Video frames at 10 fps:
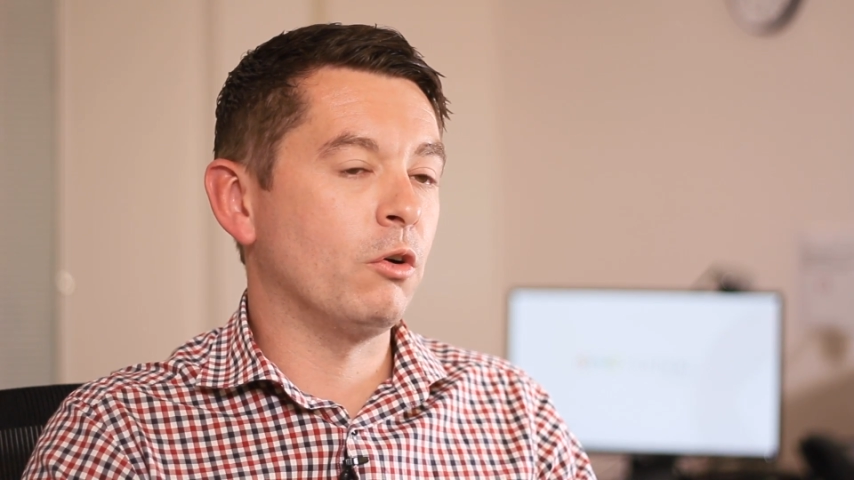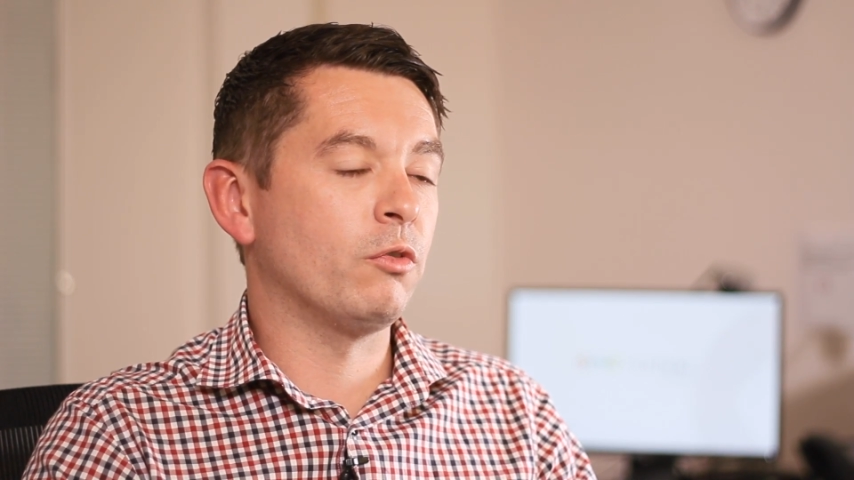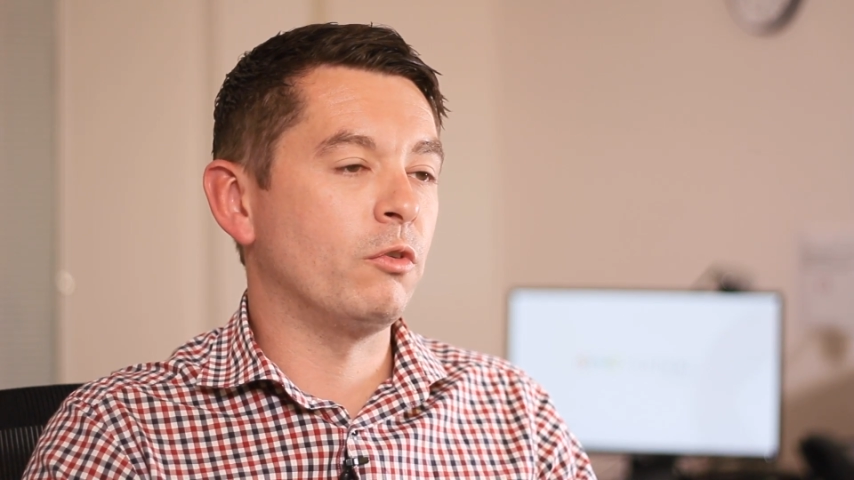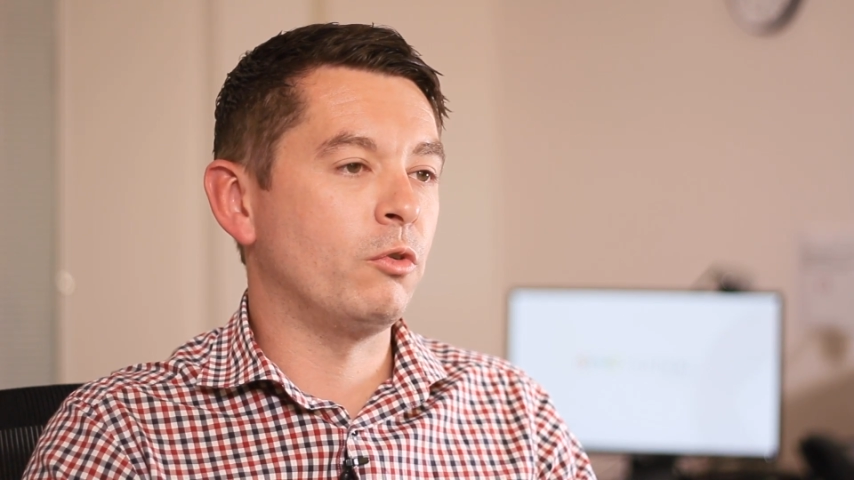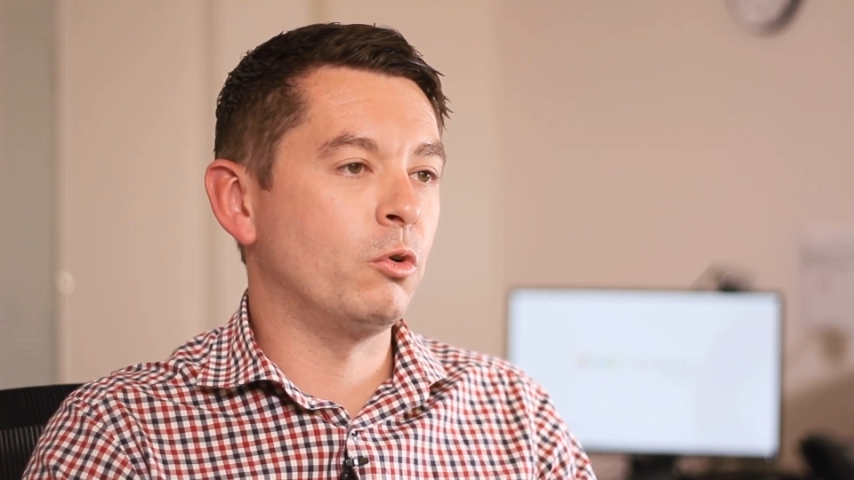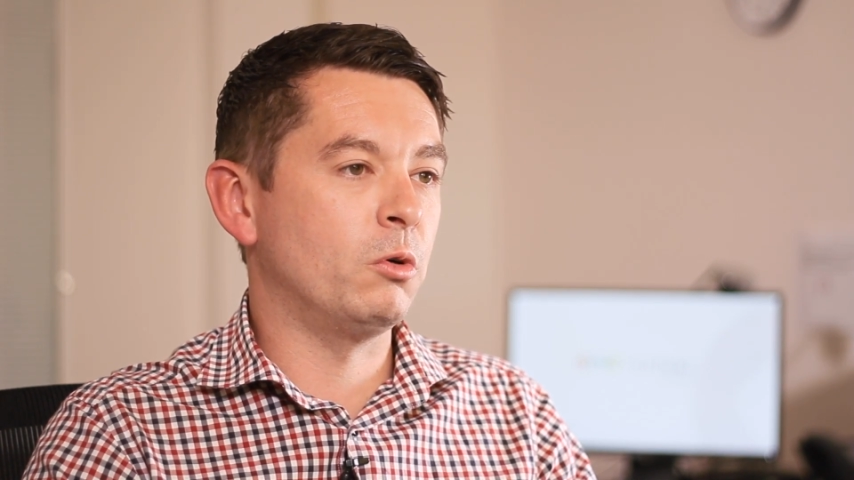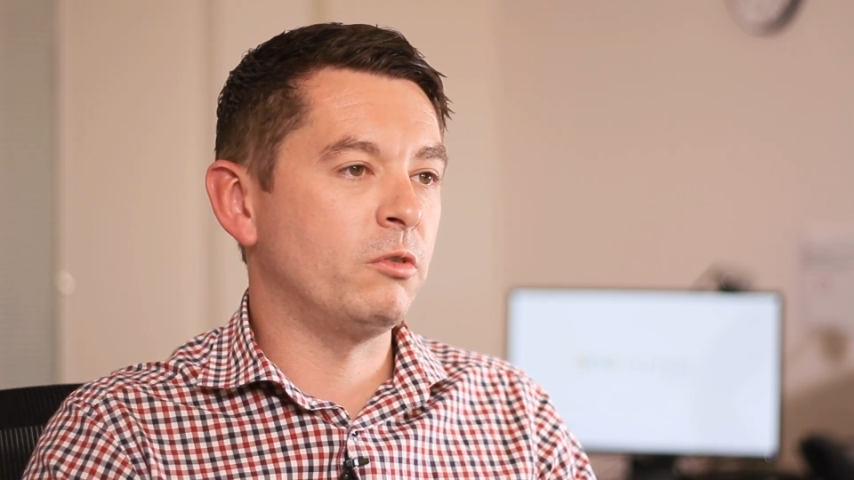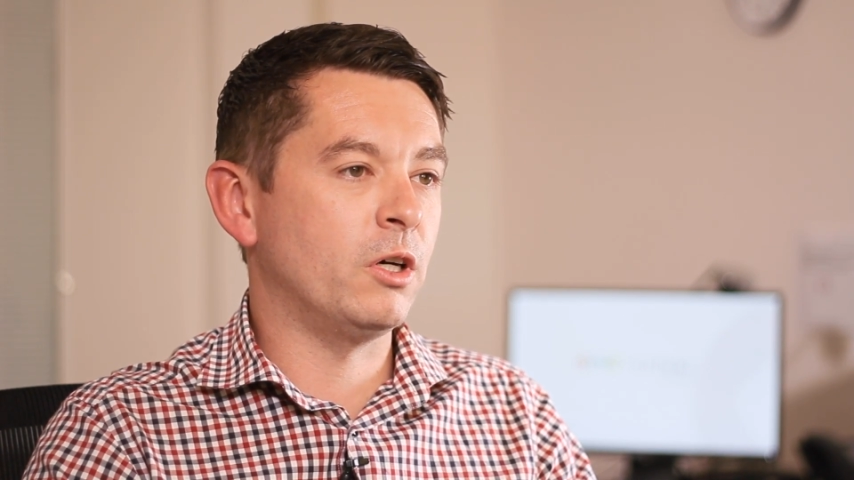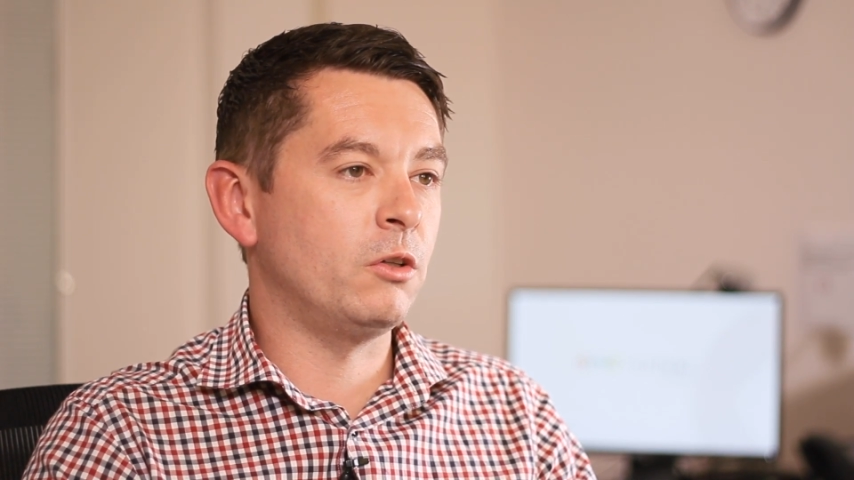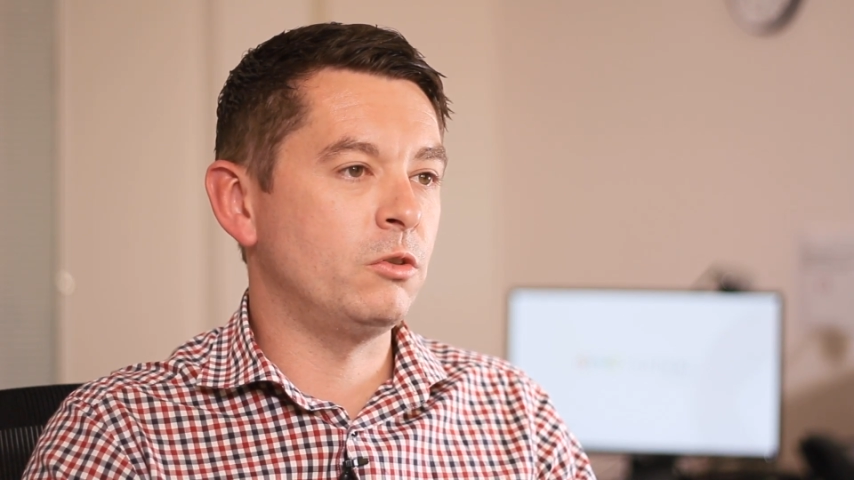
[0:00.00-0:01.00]
off the floor
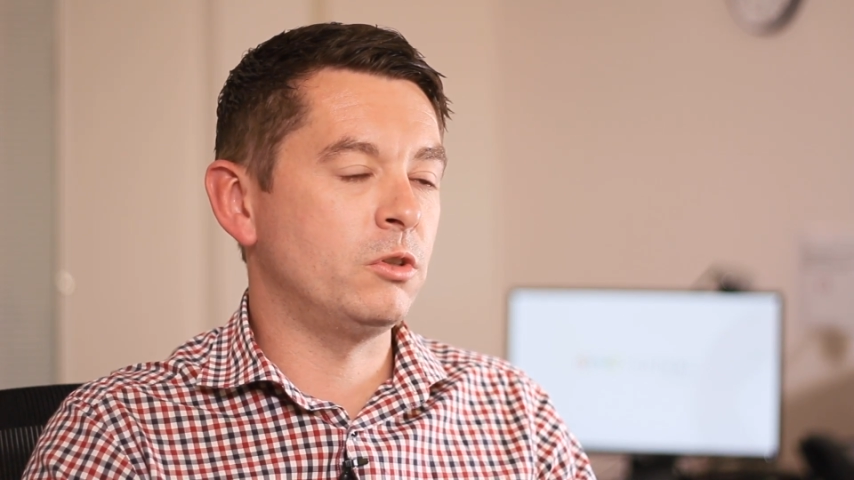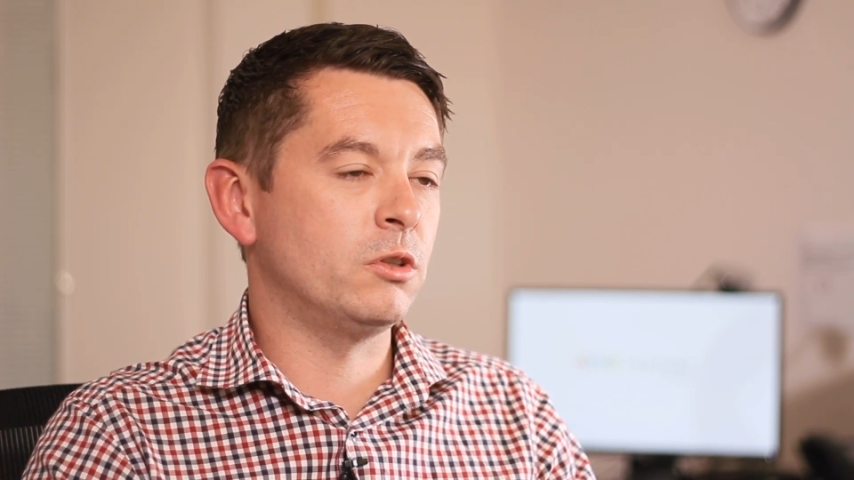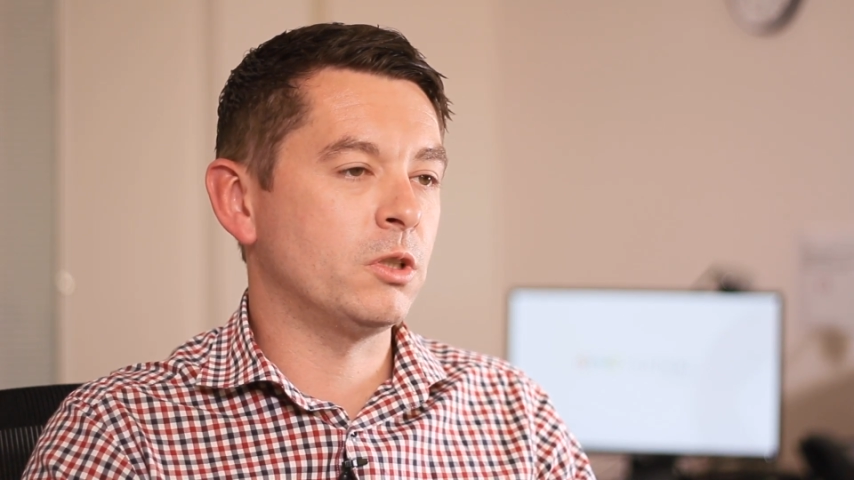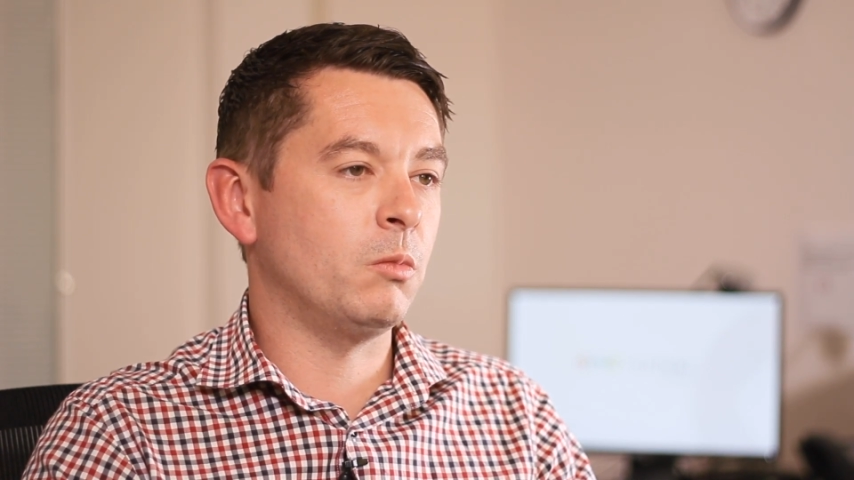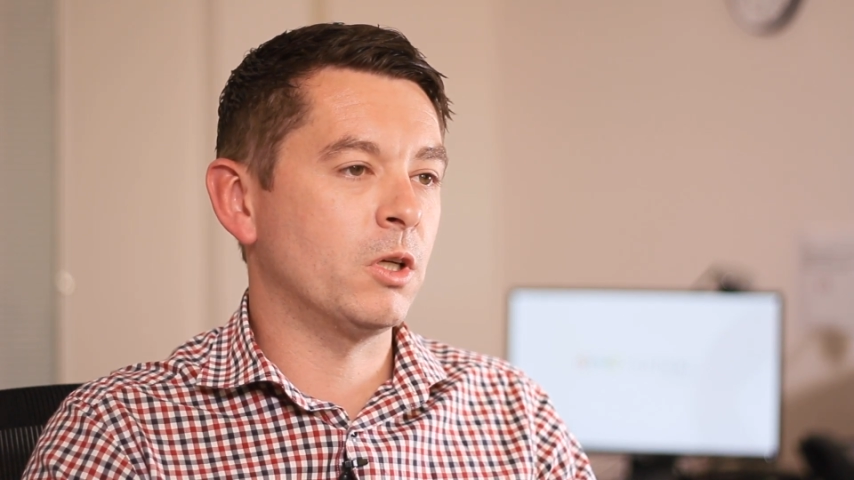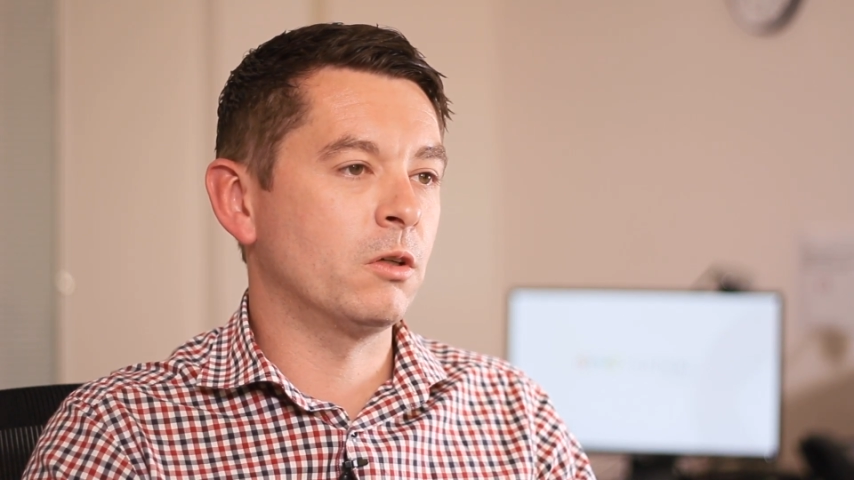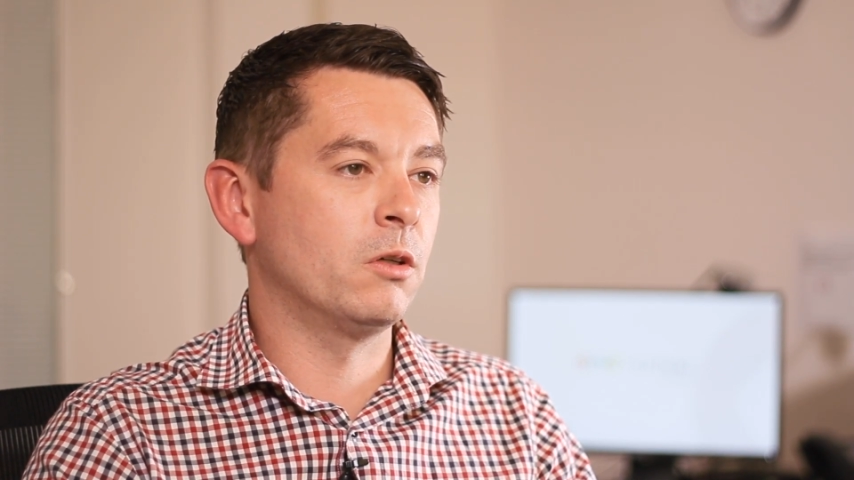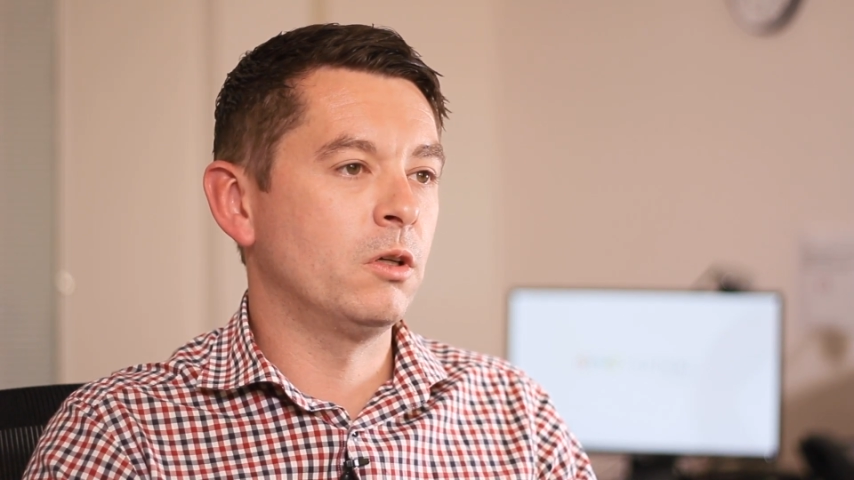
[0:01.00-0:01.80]
without using something.